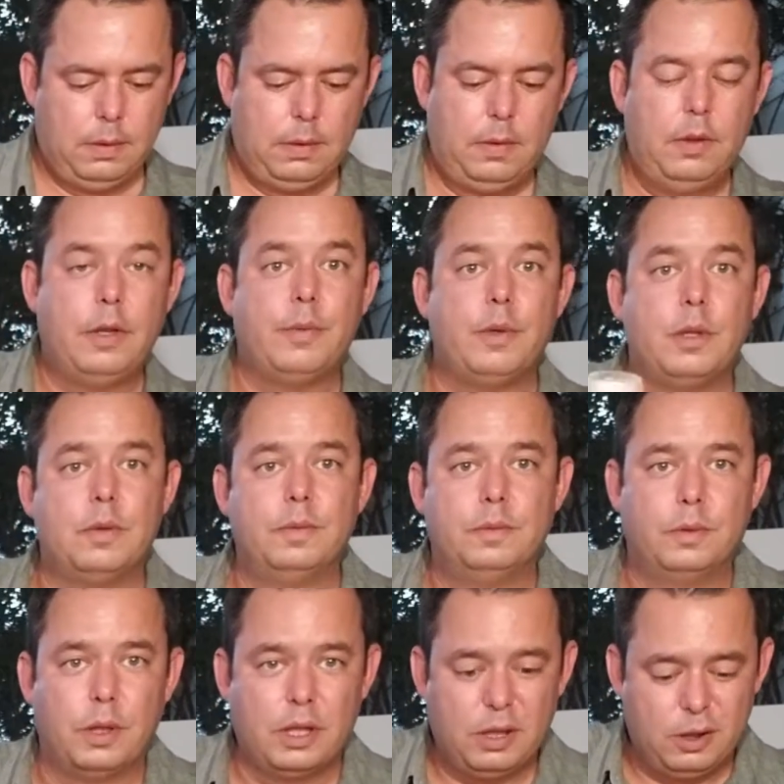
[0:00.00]
And then we'll
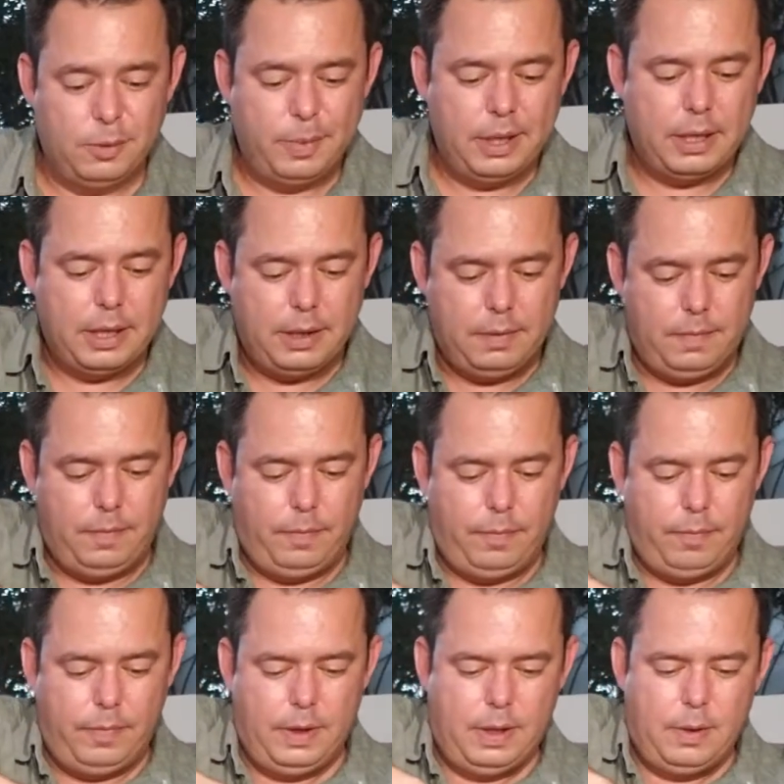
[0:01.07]
run a little bit of
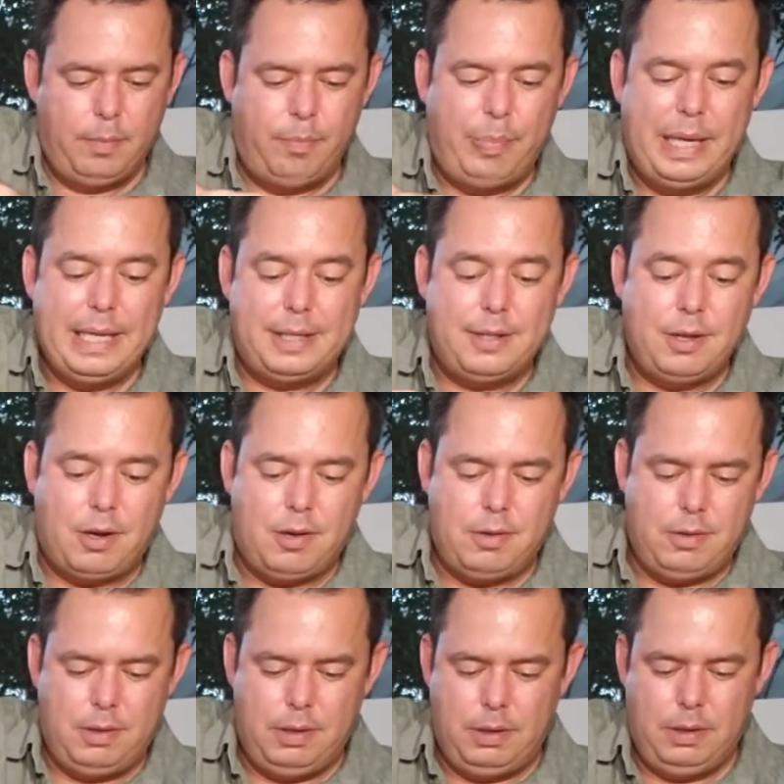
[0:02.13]
pink
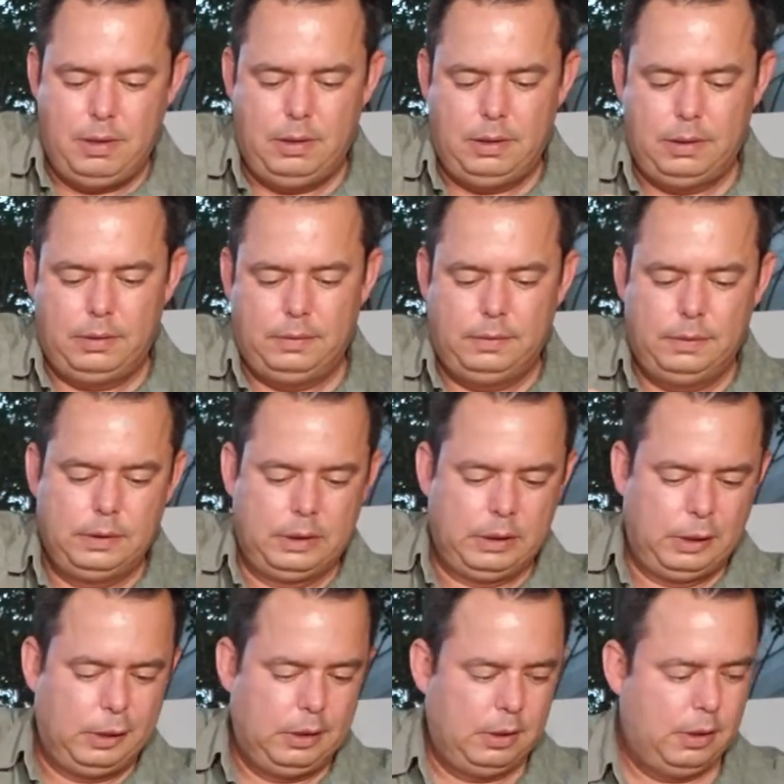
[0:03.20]
salt
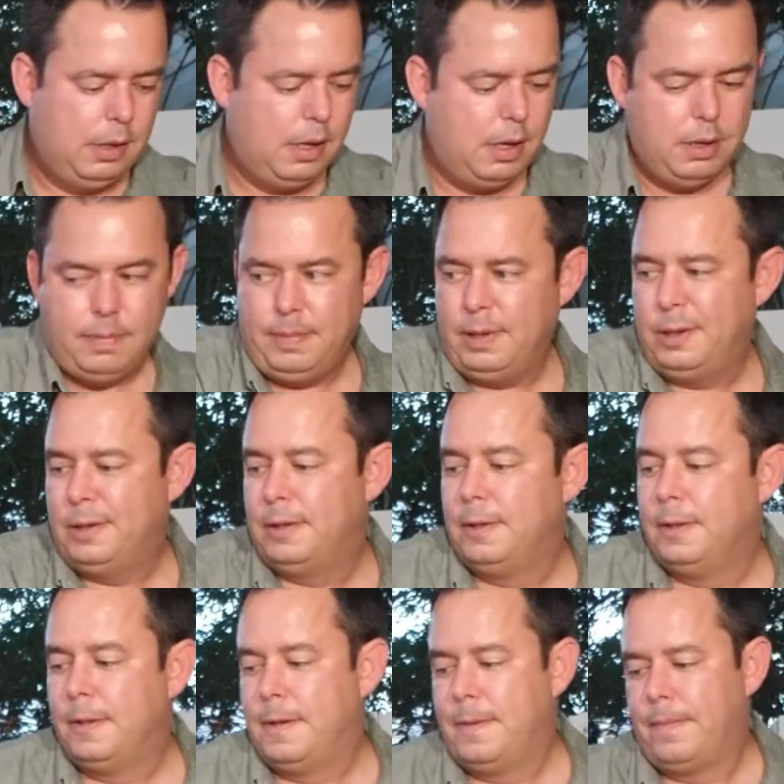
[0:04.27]
on them.
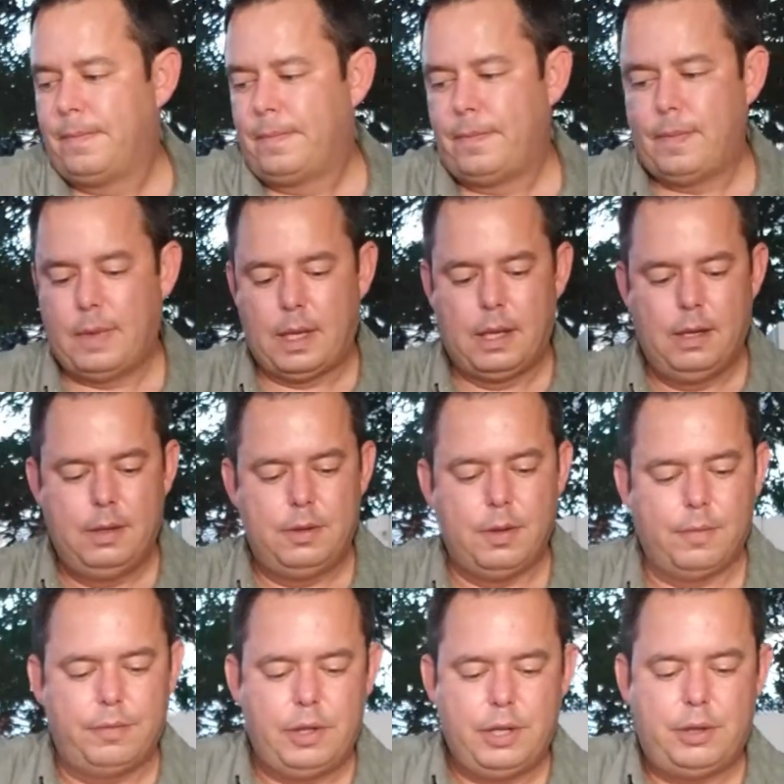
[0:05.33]
Some
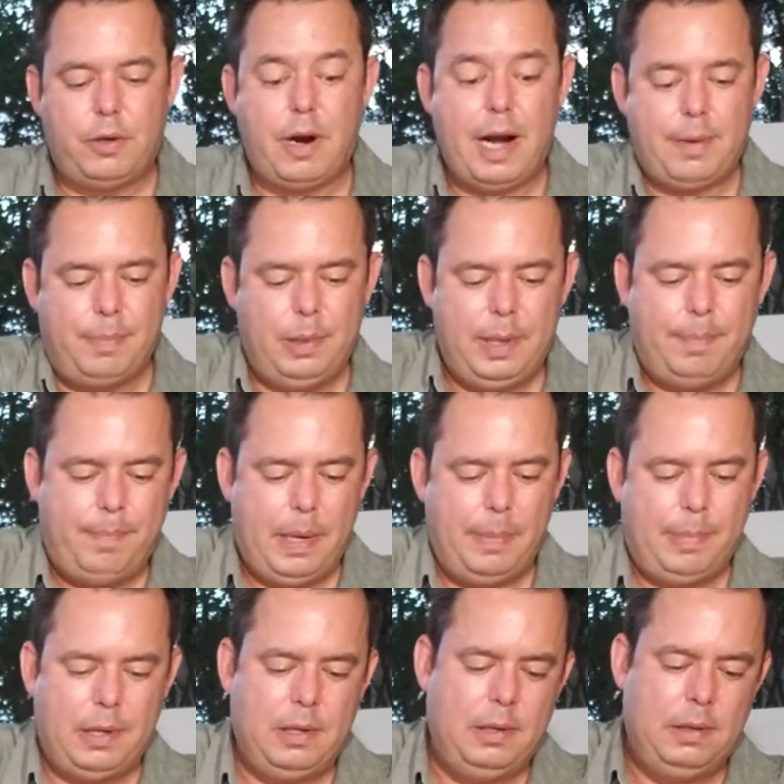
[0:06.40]
fresh cracked
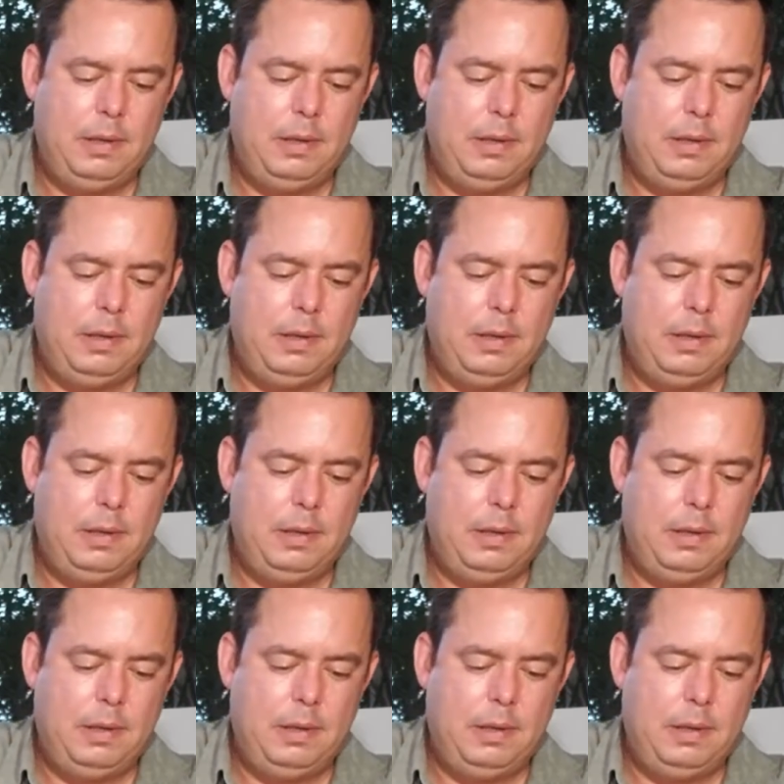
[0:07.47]
pepper.